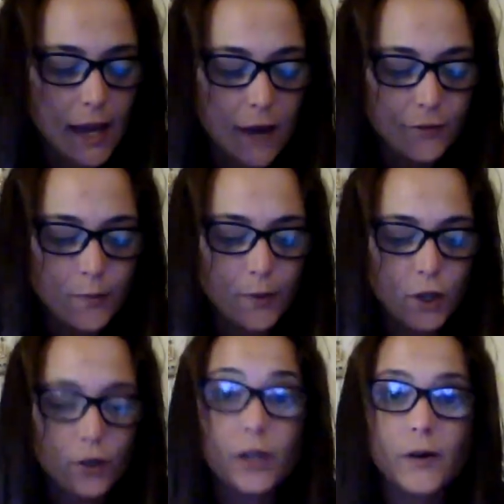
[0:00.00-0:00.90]
After
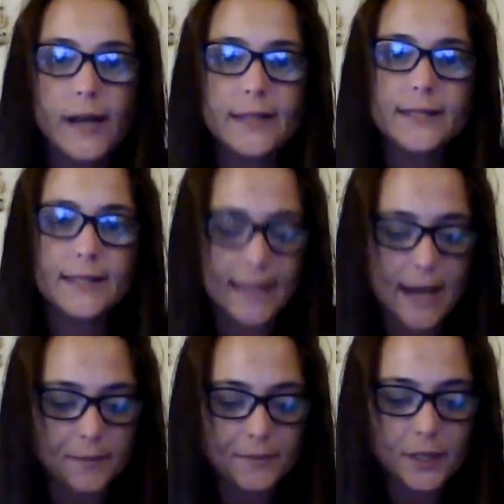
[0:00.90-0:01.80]
Pinocchio had
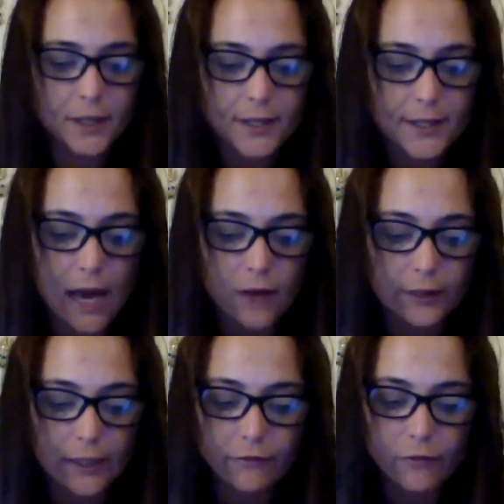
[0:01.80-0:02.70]
slept
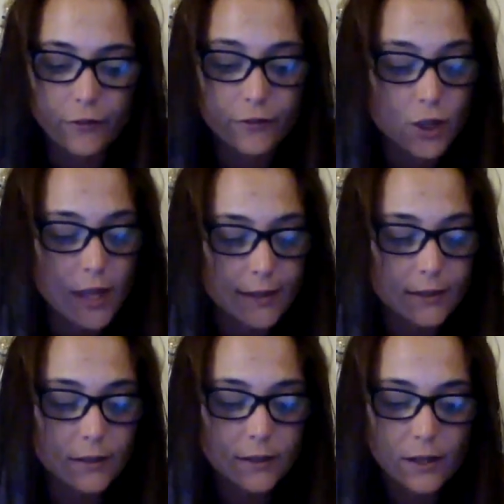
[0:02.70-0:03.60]
soundly for,
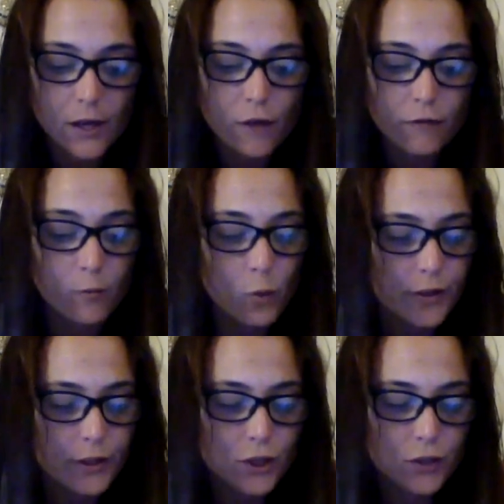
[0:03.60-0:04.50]
then, for
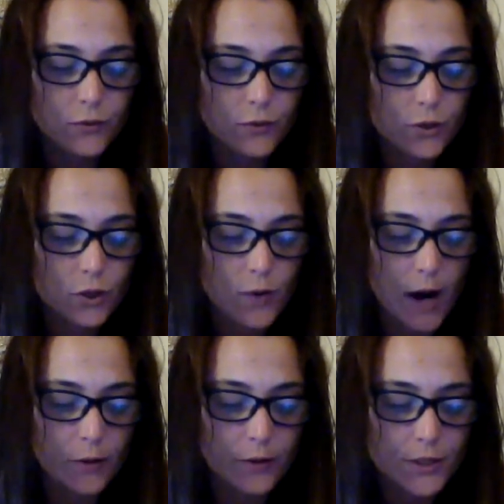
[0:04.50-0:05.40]
more than two, two
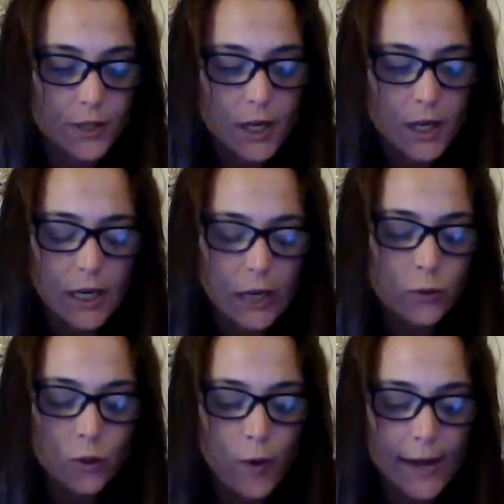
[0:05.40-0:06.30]
hours, he
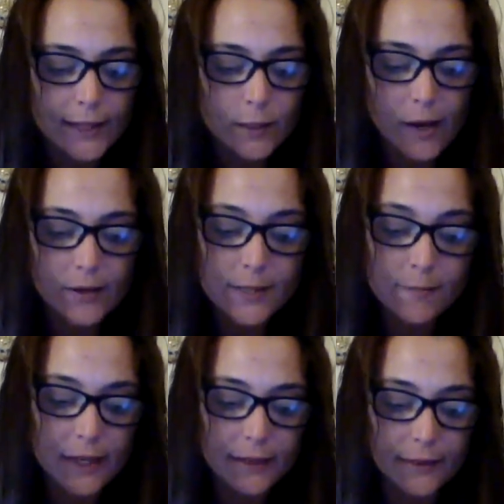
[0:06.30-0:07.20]
was awakened about
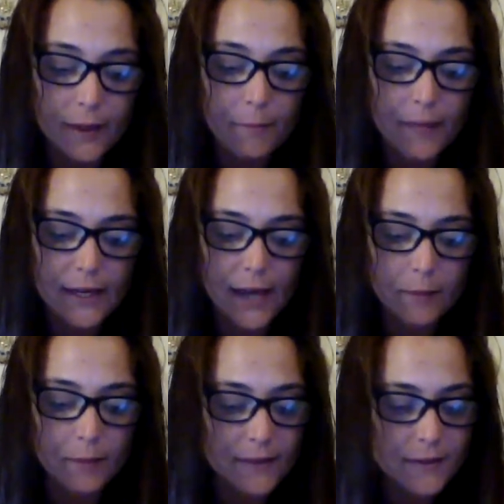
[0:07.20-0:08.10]
min
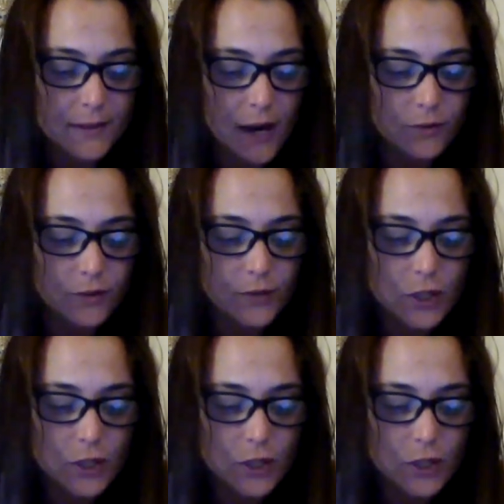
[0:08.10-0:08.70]
midnight by the sound of